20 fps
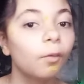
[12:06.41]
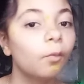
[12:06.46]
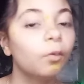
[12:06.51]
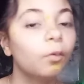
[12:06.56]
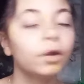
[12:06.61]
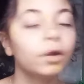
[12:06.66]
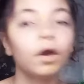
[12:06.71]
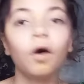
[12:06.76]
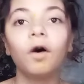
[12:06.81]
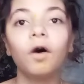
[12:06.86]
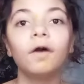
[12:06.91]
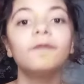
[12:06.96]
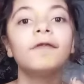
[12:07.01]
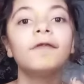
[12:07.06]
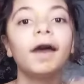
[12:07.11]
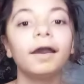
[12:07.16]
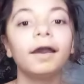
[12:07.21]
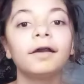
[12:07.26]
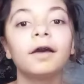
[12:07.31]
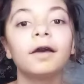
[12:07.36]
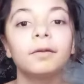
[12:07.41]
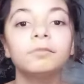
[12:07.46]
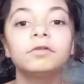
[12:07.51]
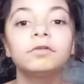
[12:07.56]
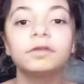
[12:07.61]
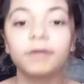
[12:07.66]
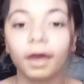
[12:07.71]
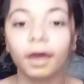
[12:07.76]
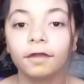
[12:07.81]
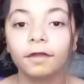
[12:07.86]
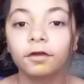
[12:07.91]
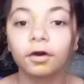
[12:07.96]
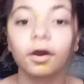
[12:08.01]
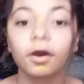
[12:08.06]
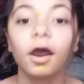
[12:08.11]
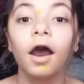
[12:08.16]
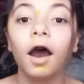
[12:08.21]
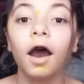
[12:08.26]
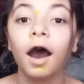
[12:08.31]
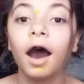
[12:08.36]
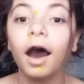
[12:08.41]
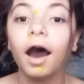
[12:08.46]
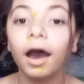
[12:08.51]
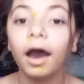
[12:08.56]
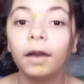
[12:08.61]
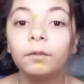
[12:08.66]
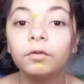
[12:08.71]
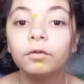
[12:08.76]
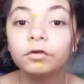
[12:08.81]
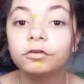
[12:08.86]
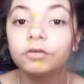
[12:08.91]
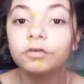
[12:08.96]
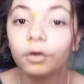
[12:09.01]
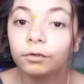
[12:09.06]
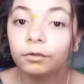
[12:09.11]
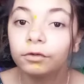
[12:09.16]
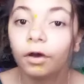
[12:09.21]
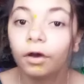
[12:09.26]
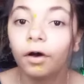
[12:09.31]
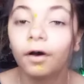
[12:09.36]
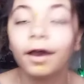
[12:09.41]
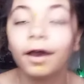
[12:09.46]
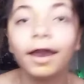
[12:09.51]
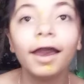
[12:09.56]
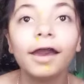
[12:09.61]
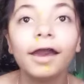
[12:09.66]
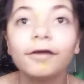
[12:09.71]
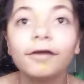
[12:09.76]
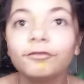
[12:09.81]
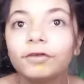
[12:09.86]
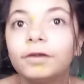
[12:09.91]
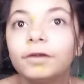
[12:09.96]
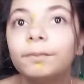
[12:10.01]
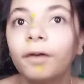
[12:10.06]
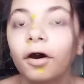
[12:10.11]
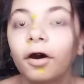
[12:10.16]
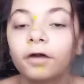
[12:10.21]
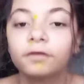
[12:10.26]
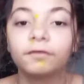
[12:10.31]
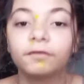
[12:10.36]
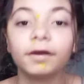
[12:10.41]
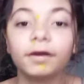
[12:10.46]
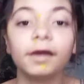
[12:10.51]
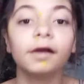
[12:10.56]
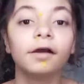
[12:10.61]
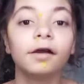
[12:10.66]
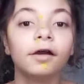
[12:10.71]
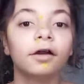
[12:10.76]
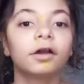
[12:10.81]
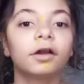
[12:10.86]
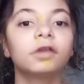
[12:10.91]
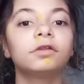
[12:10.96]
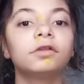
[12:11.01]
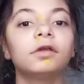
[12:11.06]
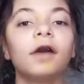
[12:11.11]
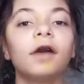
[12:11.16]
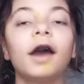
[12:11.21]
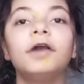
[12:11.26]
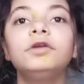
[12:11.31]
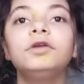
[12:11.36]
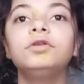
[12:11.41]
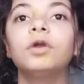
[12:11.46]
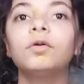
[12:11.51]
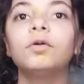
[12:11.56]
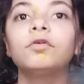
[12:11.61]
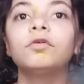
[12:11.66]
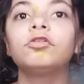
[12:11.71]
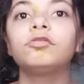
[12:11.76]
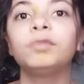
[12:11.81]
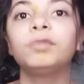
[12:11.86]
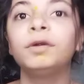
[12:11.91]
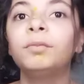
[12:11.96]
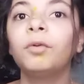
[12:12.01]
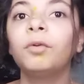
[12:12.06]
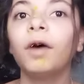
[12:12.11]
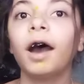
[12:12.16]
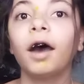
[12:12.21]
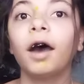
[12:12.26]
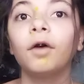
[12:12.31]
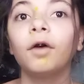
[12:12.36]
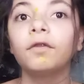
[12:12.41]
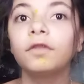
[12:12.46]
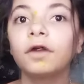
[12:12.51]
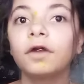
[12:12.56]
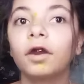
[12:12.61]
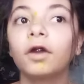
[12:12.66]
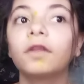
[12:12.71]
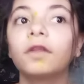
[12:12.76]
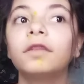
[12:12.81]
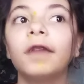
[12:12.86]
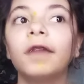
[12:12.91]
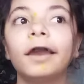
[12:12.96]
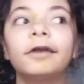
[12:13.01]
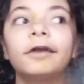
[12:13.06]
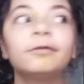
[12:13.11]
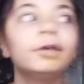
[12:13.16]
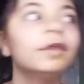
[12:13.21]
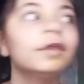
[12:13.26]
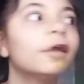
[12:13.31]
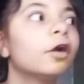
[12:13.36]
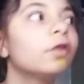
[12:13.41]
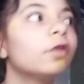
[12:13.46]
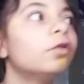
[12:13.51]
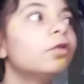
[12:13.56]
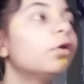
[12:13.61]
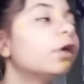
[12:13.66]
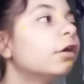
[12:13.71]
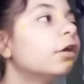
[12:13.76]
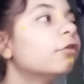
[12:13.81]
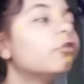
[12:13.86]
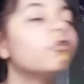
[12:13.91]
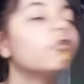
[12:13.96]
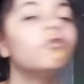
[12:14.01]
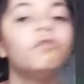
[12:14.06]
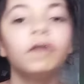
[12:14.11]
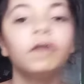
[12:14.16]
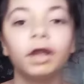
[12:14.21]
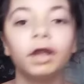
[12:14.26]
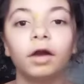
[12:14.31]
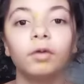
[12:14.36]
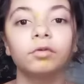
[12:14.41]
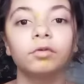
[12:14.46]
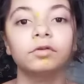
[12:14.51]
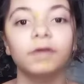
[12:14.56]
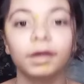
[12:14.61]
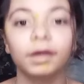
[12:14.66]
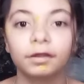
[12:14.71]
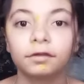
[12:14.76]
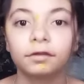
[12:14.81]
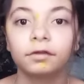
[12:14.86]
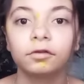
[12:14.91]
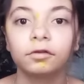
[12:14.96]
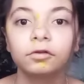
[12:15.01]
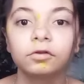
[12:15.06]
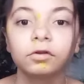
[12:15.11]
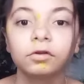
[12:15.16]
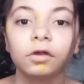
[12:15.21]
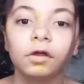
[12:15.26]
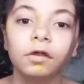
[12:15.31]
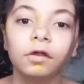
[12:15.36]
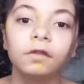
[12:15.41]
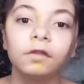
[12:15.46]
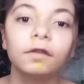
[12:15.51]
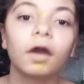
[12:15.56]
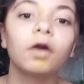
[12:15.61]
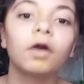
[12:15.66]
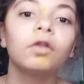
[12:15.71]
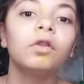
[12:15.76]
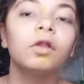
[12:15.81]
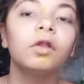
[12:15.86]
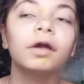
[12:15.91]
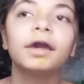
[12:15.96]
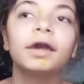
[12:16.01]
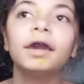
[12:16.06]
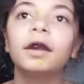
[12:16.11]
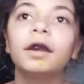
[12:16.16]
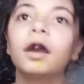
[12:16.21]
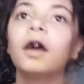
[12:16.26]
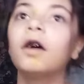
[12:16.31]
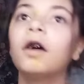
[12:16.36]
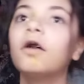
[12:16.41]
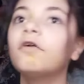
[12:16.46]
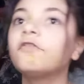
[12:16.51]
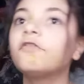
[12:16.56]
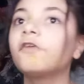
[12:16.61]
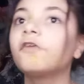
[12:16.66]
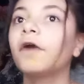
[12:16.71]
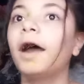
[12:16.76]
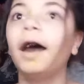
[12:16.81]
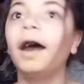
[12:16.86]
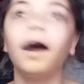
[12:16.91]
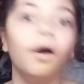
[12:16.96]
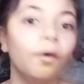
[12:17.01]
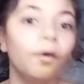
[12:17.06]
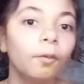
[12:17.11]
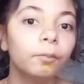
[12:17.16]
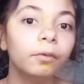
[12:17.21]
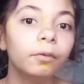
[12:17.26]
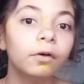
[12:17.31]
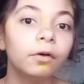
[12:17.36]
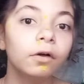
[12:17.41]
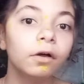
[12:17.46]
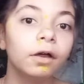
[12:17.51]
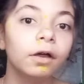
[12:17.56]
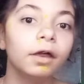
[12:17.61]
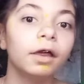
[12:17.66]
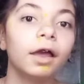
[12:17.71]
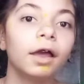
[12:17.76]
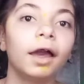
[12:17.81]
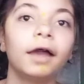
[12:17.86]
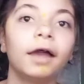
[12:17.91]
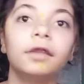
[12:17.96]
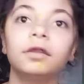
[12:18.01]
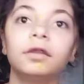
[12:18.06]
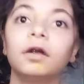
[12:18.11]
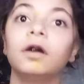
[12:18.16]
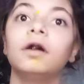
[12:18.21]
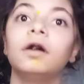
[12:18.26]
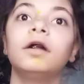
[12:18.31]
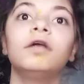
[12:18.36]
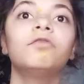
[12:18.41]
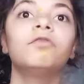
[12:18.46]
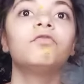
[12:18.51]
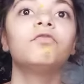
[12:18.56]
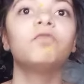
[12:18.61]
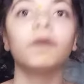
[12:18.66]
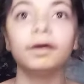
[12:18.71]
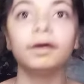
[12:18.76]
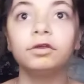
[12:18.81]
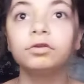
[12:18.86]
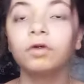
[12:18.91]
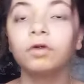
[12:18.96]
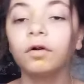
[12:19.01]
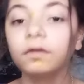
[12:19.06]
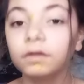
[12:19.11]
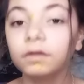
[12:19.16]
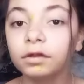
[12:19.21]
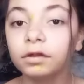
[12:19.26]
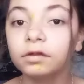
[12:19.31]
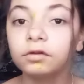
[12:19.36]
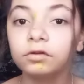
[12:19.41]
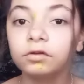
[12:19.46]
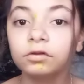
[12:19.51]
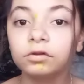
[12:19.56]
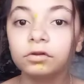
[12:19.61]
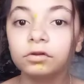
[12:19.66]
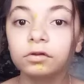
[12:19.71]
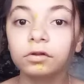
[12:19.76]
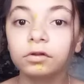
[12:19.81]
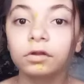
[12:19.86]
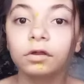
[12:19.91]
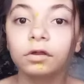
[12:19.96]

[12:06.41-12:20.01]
When all that comes together, I will show y'all every part of it. Because I know there's people out there like me that are looking for videos like this. That are looking for help and advice on this.